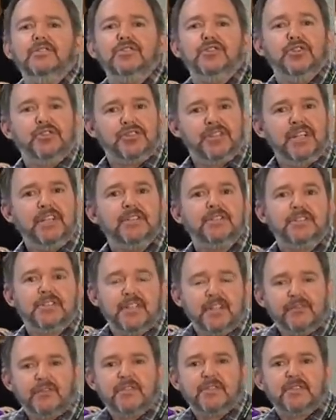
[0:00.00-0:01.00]
Do you see the
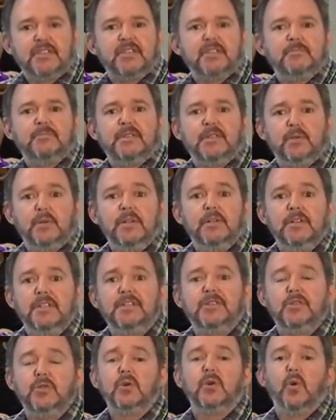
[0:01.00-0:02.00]
differences between
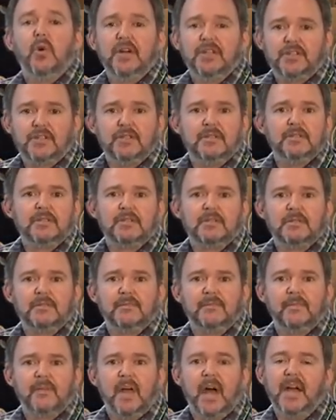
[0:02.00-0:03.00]
these two questions?
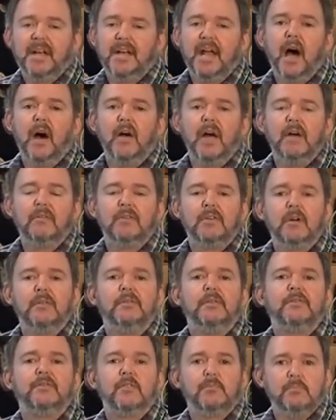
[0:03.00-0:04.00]
I now have
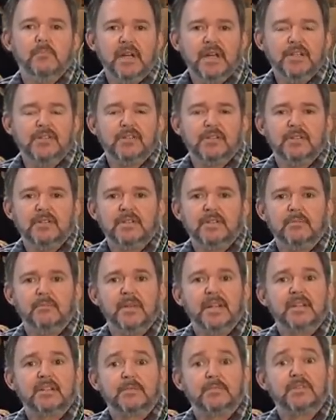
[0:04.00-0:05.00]
enough information to
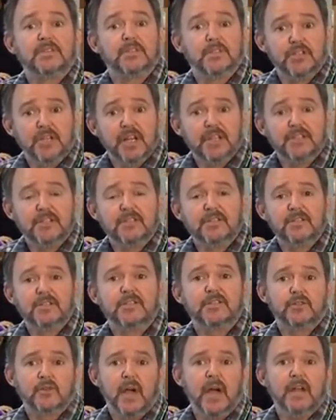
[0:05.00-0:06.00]
make some suggestions and
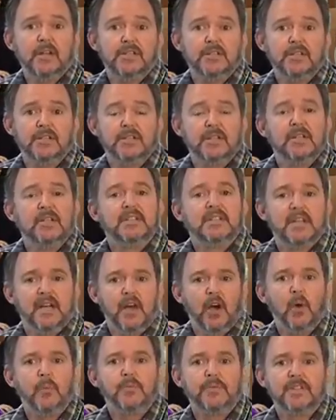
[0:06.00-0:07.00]
strategies to
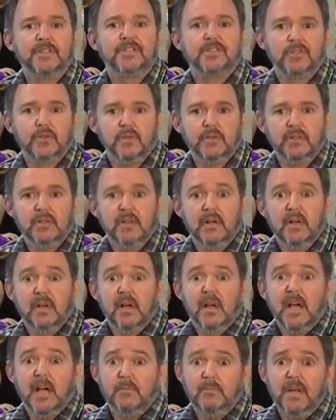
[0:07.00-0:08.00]
help this student,
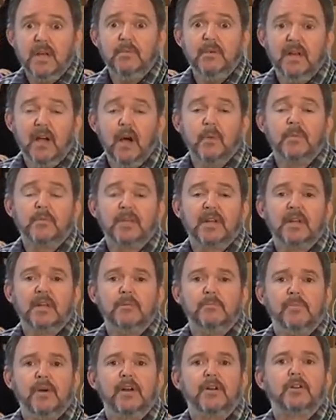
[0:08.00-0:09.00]
and maybe help him get
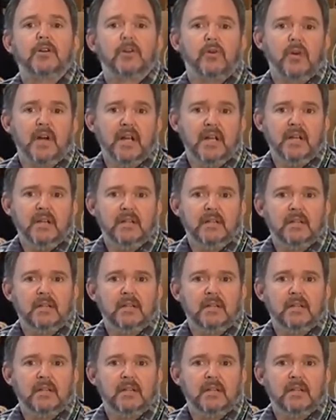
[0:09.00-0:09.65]
a better grade.